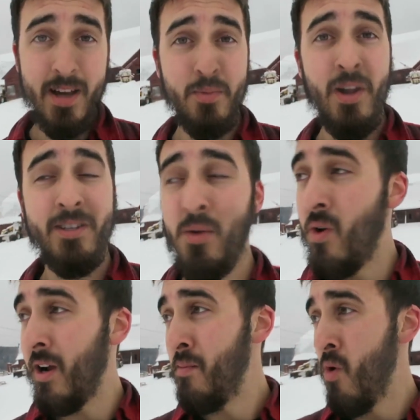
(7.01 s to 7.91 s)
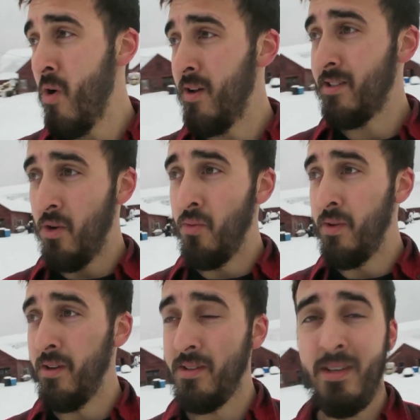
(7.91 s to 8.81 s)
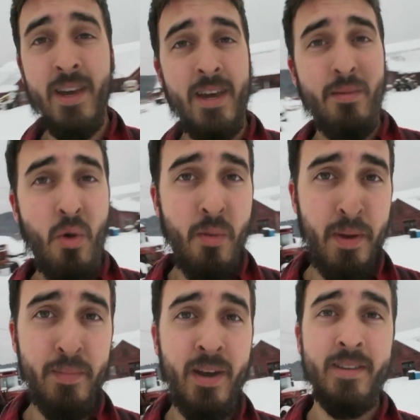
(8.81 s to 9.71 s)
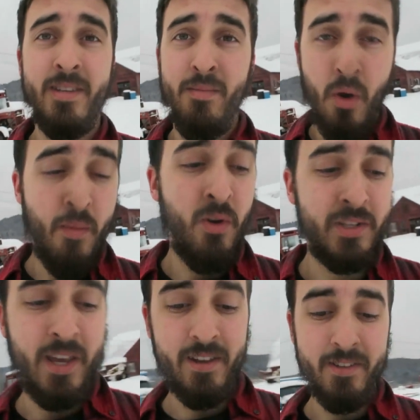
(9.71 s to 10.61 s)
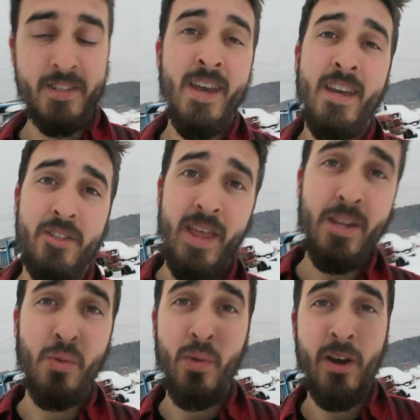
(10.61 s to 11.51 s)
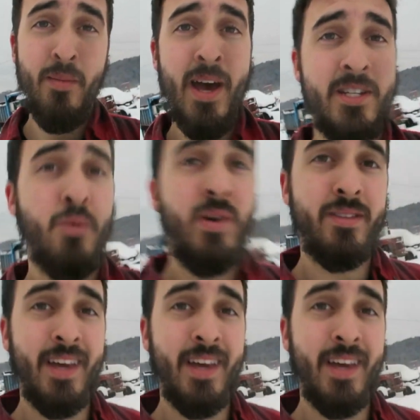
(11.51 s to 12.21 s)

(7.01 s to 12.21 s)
guys want us to work on more snowmobiles, more pit bikes, more motorcycles, so that's what we're coming at you with